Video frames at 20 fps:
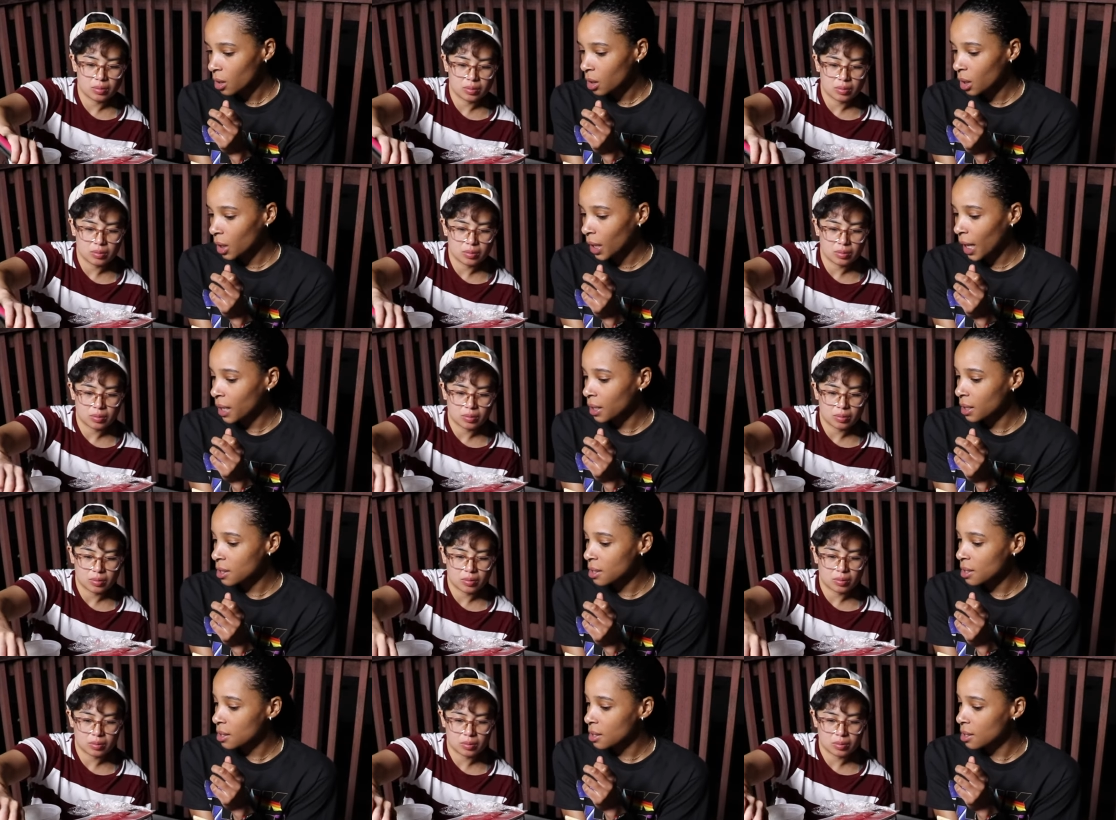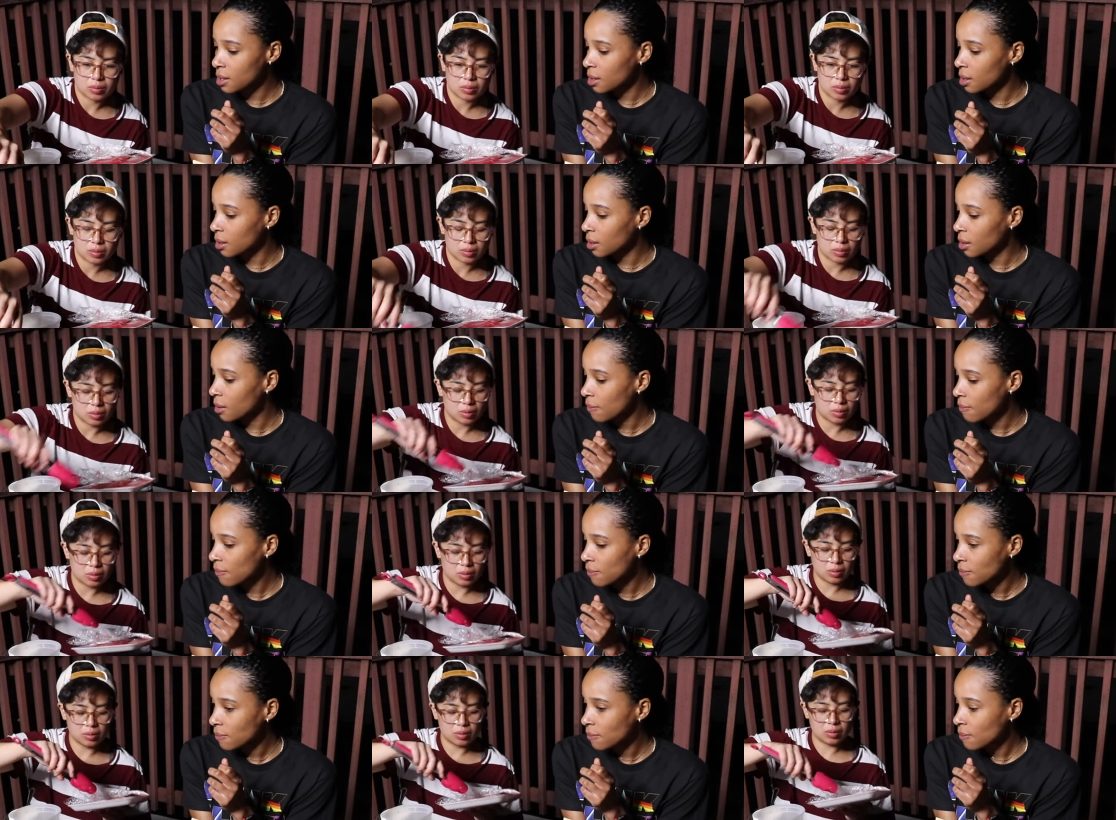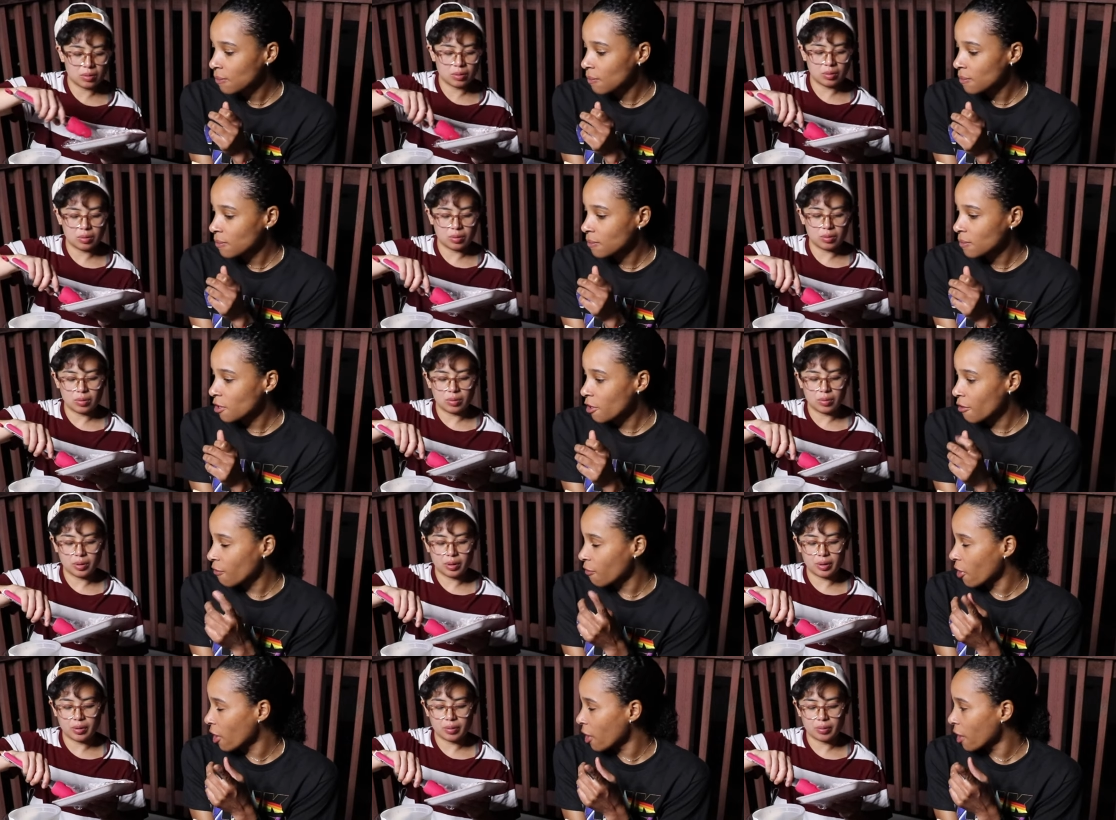Speaker 1: lights. Oh, The
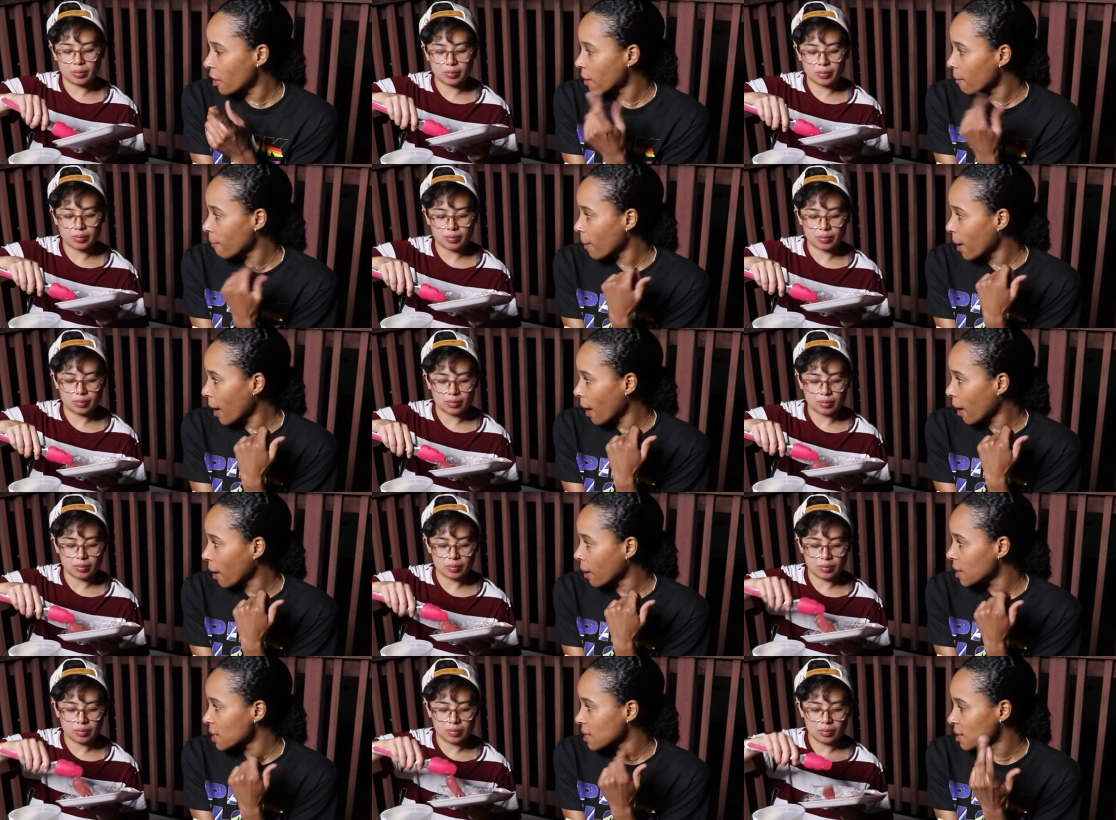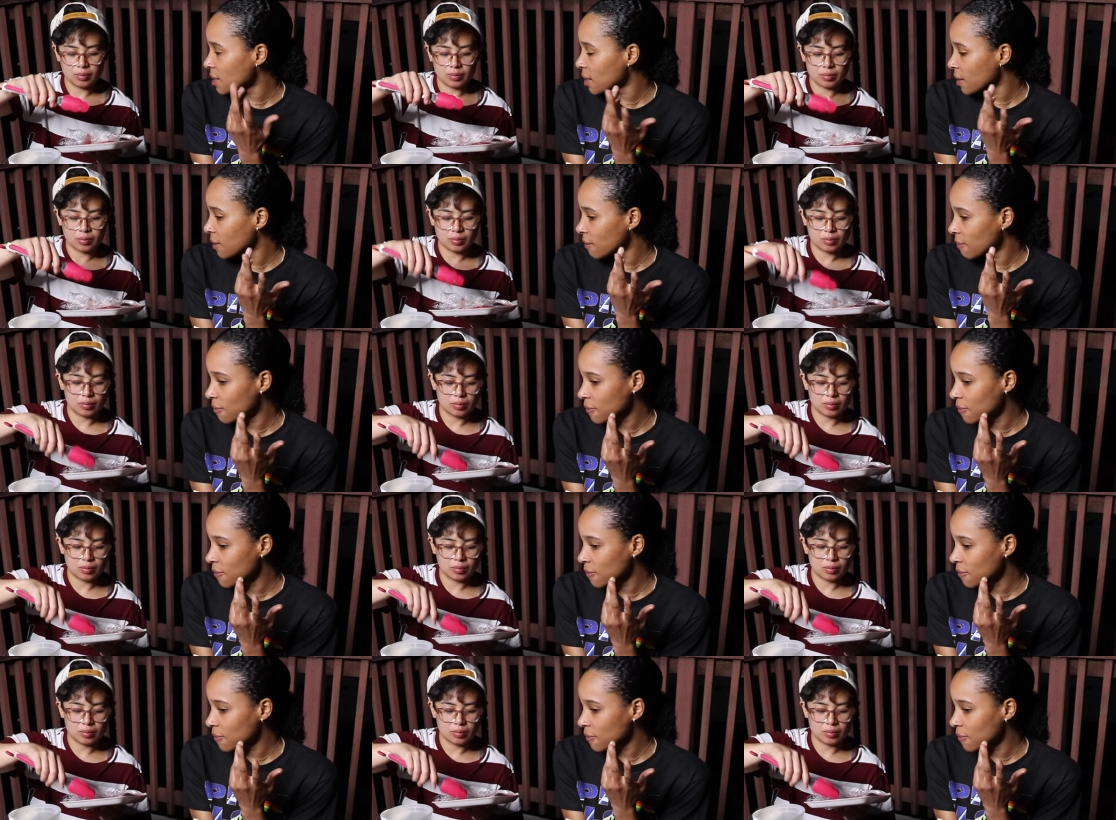front and the back, and that's it.